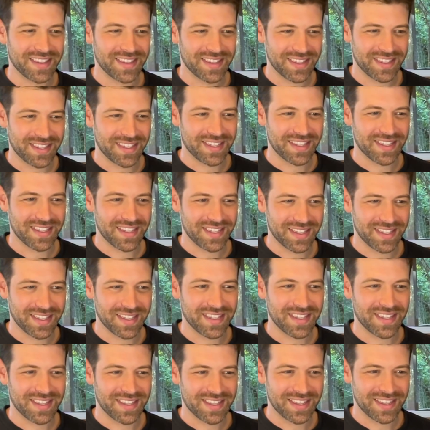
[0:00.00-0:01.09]
And he was like,
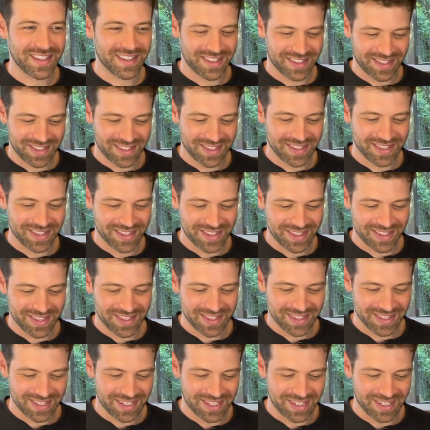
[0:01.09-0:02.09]
I'm your friend.